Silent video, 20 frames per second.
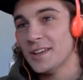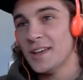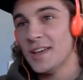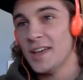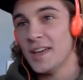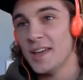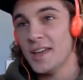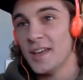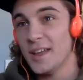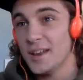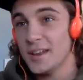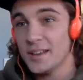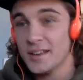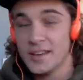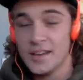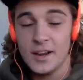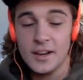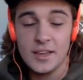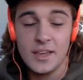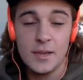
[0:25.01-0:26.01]
And it
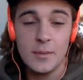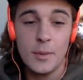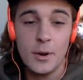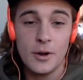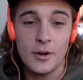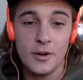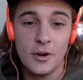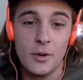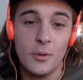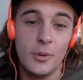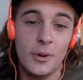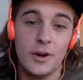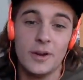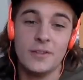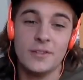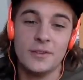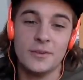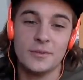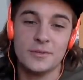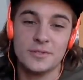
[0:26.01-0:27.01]
kind of came out of
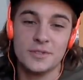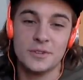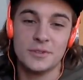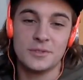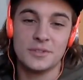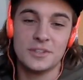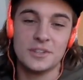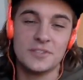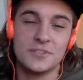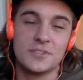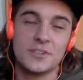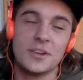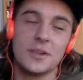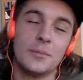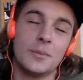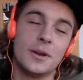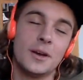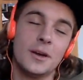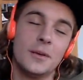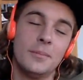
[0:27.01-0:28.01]
nowhere. There was no teaser
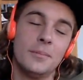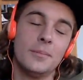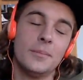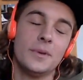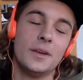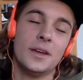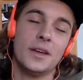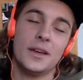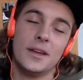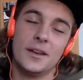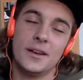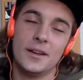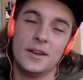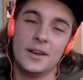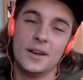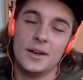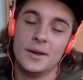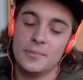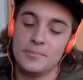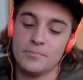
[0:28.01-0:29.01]
coming up. And
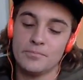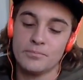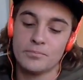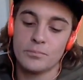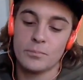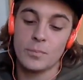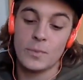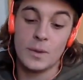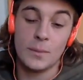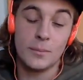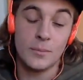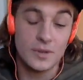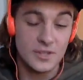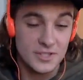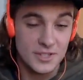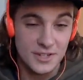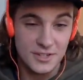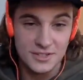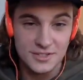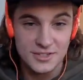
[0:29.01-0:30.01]

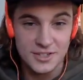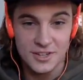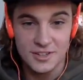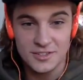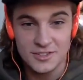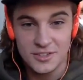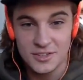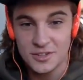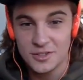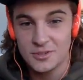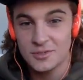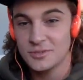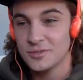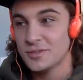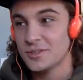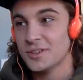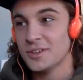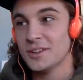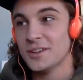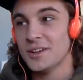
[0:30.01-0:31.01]
Marissa Del Santo,
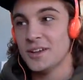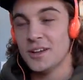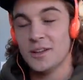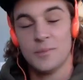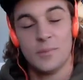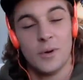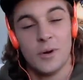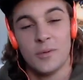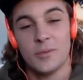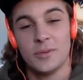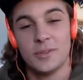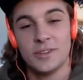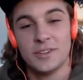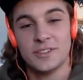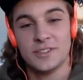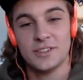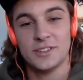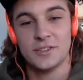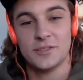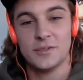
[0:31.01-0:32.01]
the part
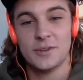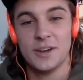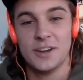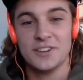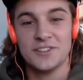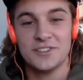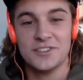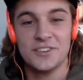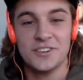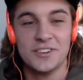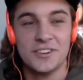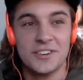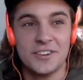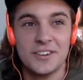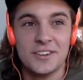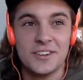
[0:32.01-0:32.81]
released on Thrasher.